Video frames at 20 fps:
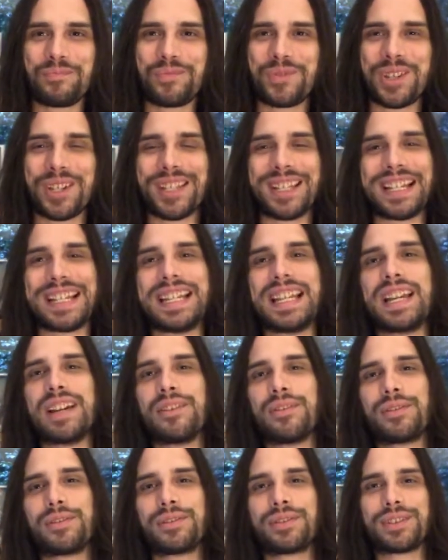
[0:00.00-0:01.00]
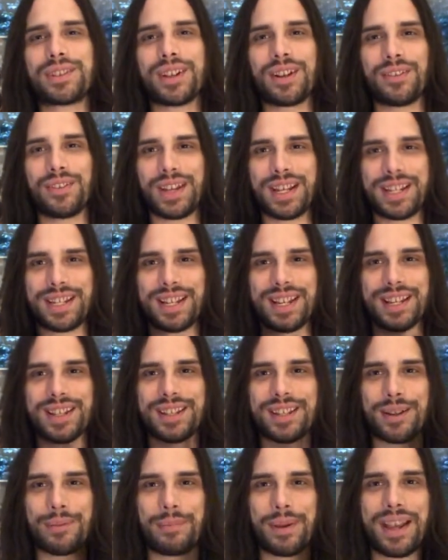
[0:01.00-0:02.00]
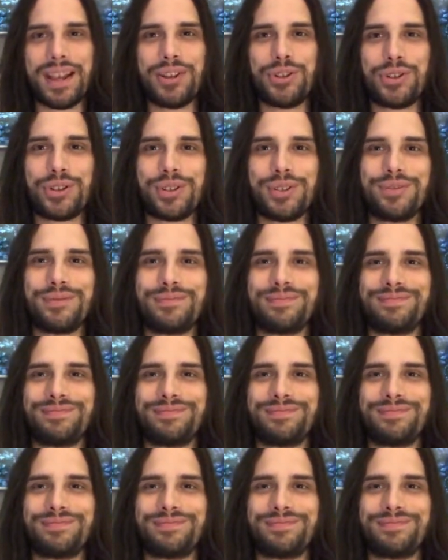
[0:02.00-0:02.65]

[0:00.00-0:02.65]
to the gift of anticipation,